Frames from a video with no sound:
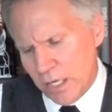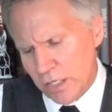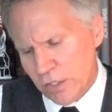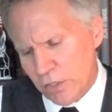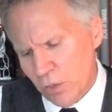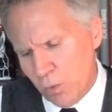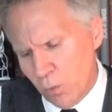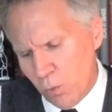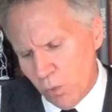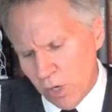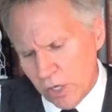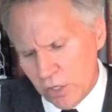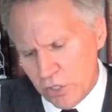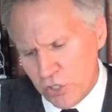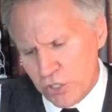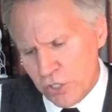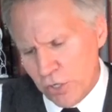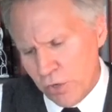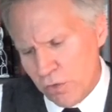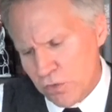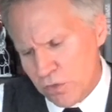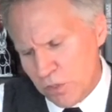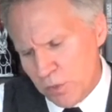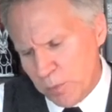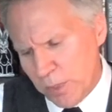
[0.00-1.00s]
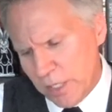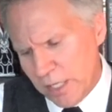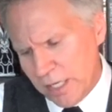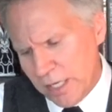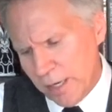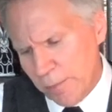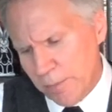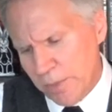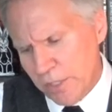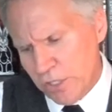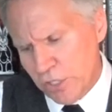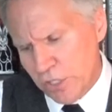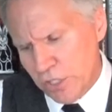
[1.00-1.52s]
You want shows to be
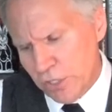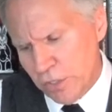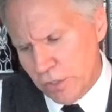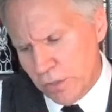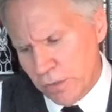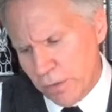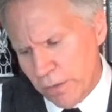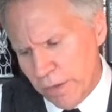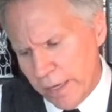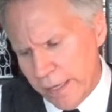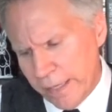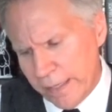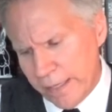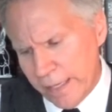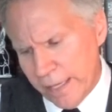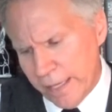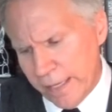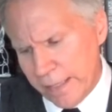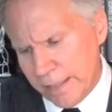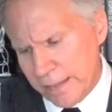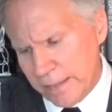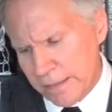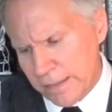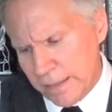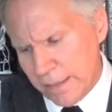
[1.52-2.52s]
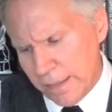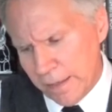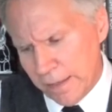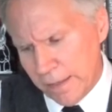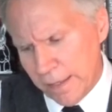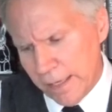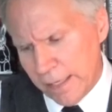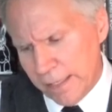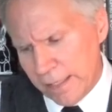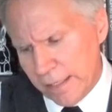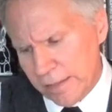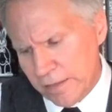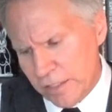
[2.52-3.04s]
coming to you, and
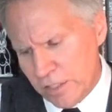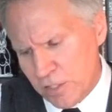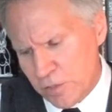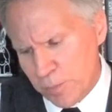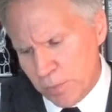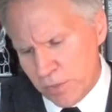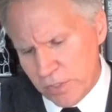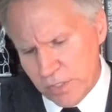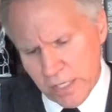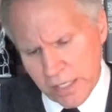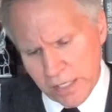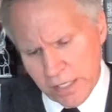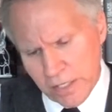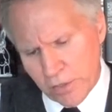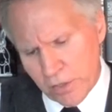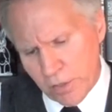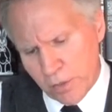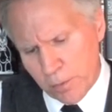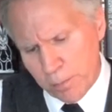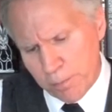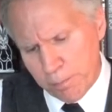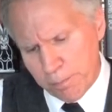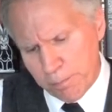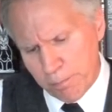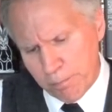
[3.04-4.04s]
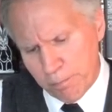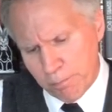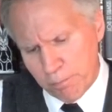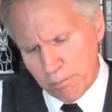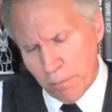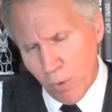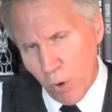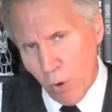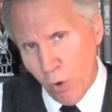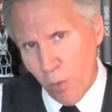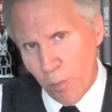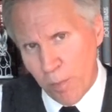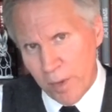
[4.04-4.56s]
at this particular
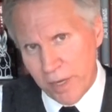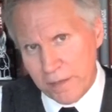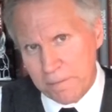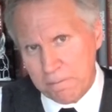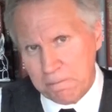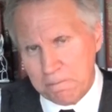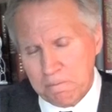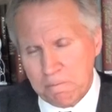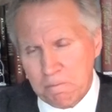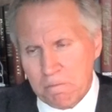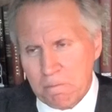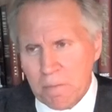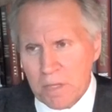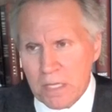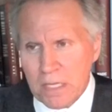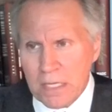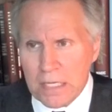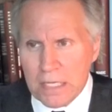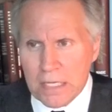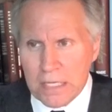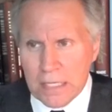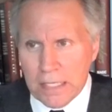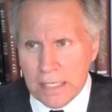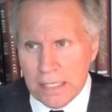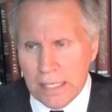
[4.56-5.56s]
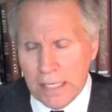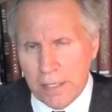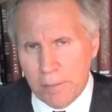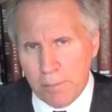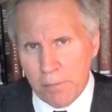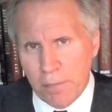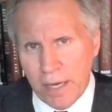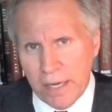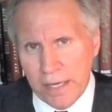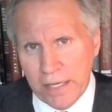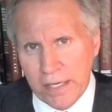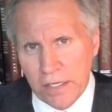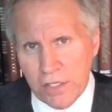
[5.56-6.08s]
moment in
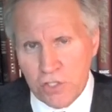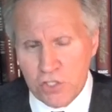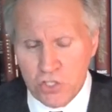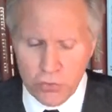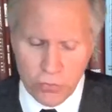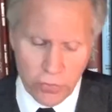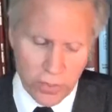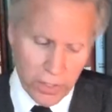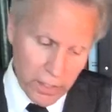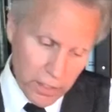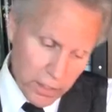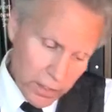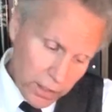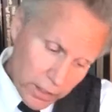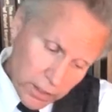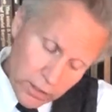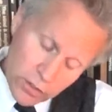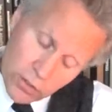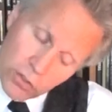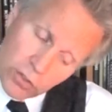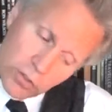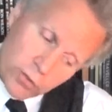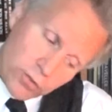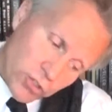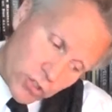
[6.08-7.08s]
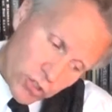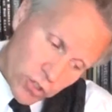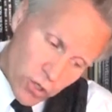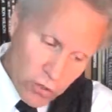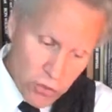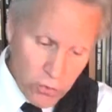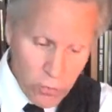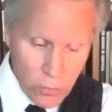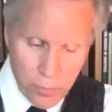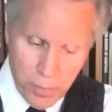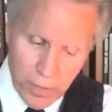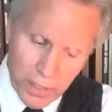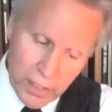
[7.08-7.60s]
my history,
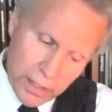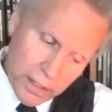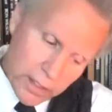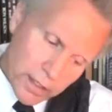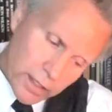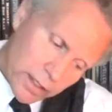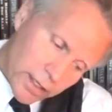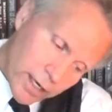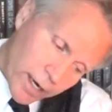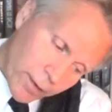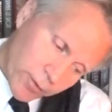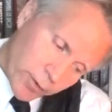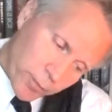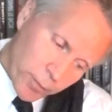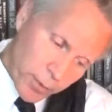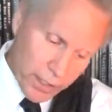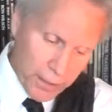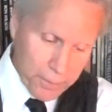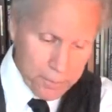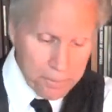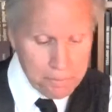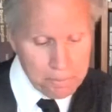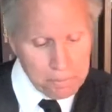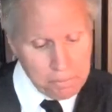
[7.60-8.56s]
shows were beginning to come to me.